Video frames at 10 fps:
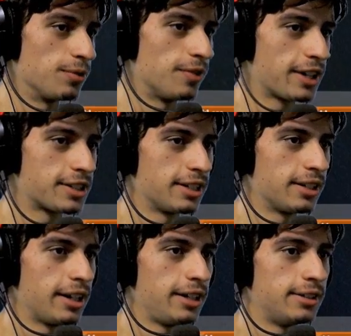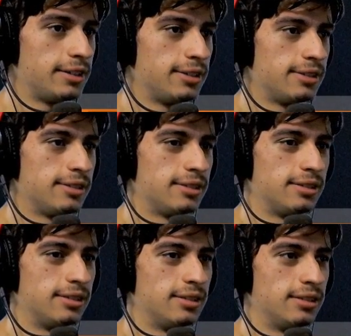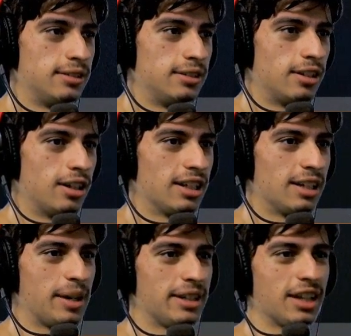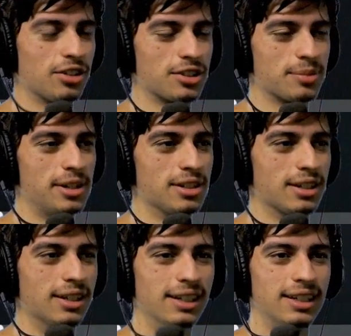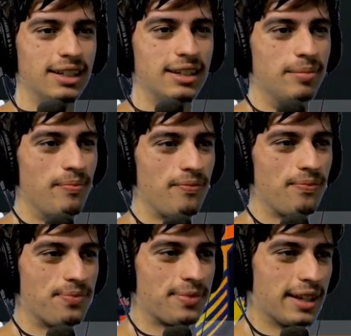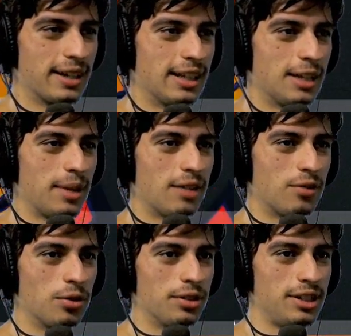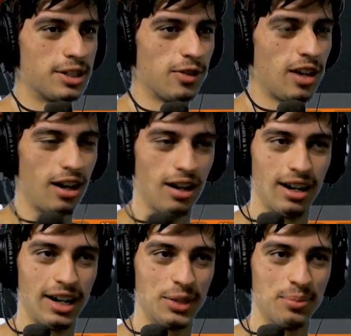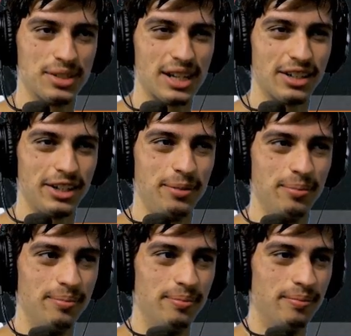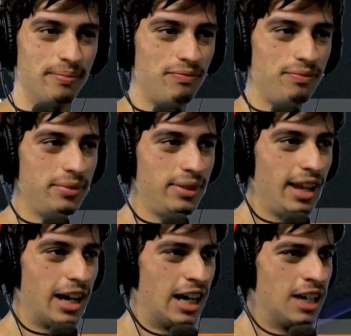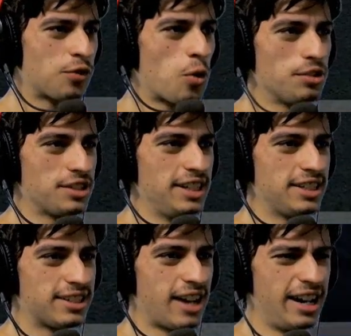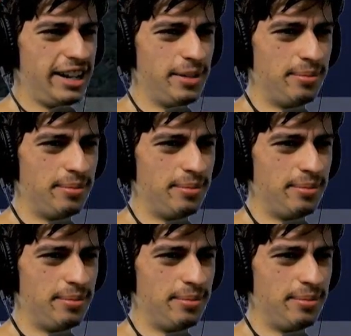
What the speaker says: effects at night. Oh, man, that looks amazing. And then we have all these items at night. And, of course, inside,